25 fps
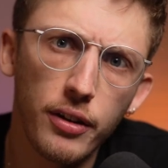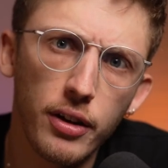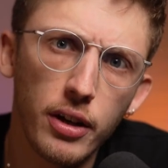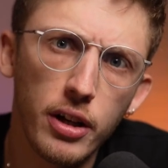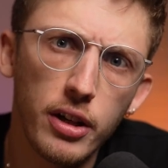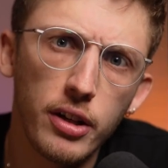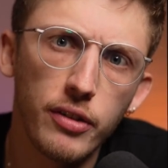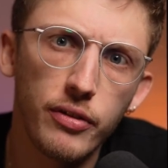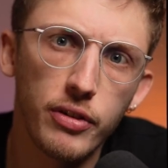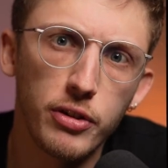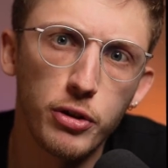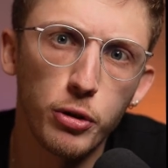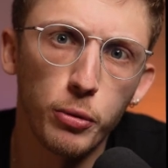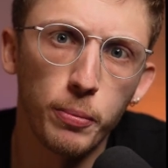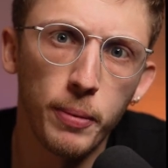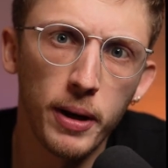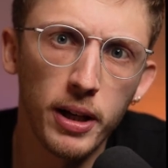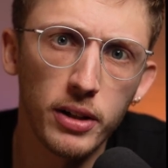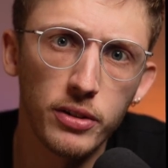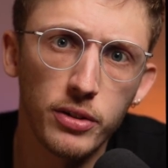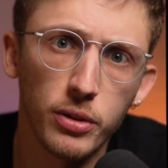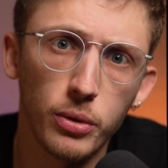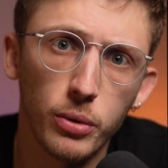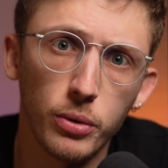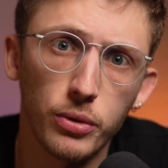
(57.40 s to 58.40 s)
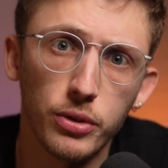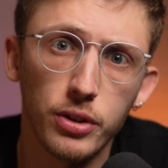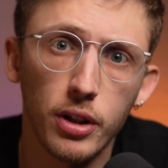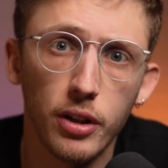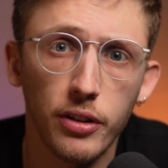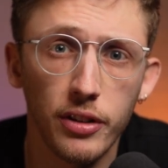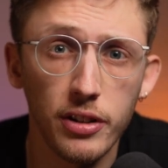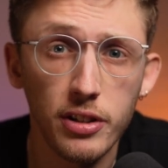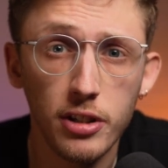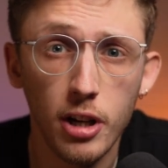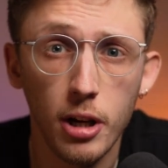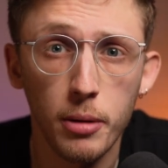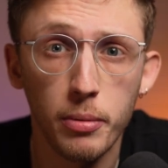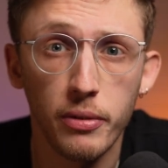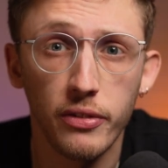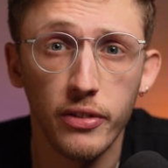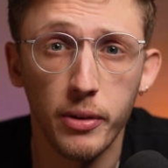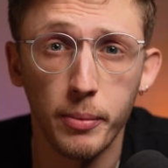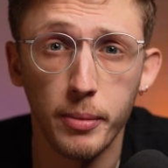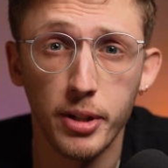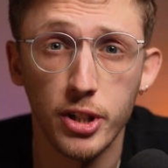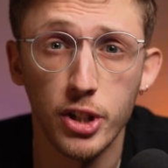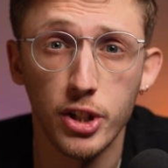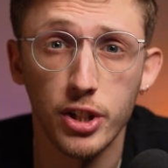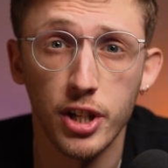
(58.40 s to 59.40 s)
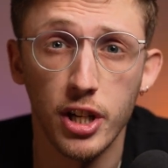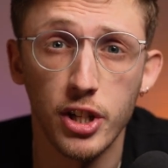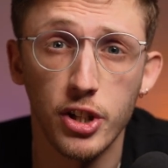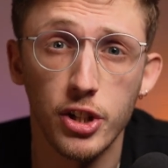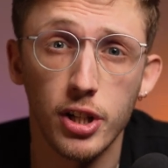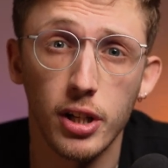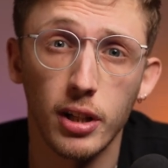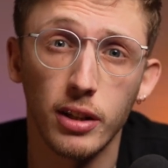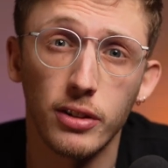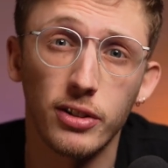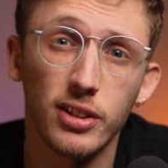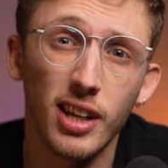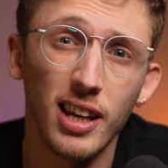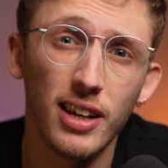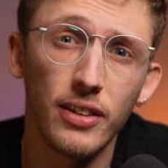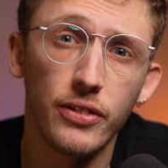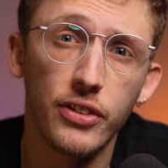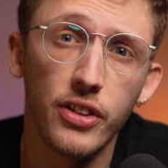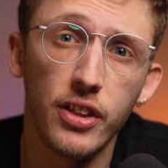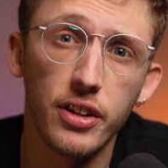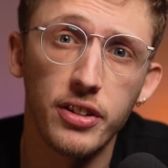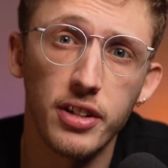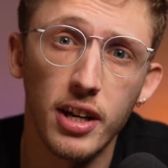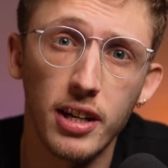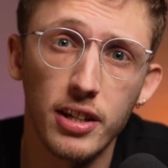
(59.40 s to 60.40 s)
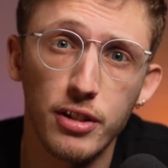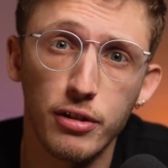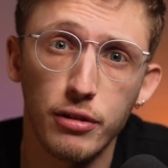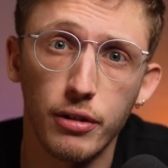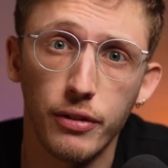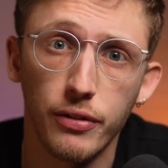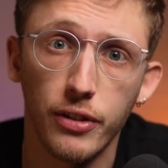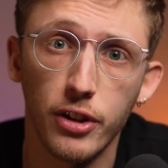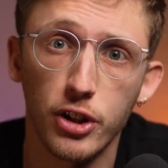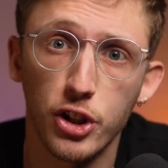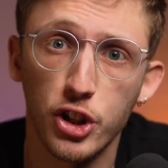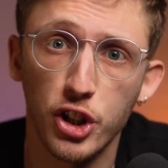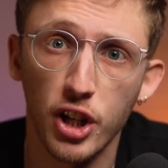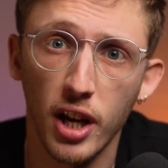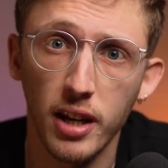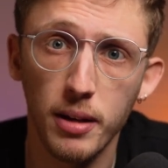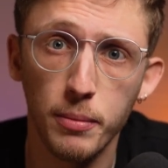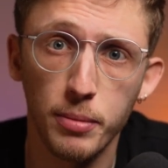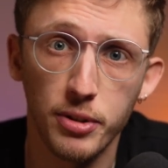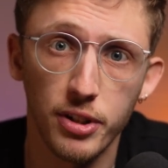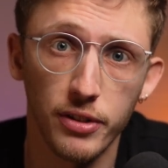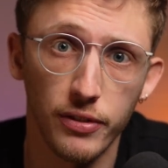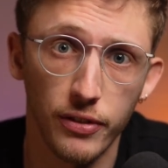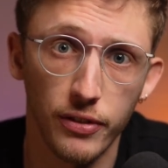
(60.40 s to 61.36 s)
than individual pixels, this type of image essentially saves the data of the shapes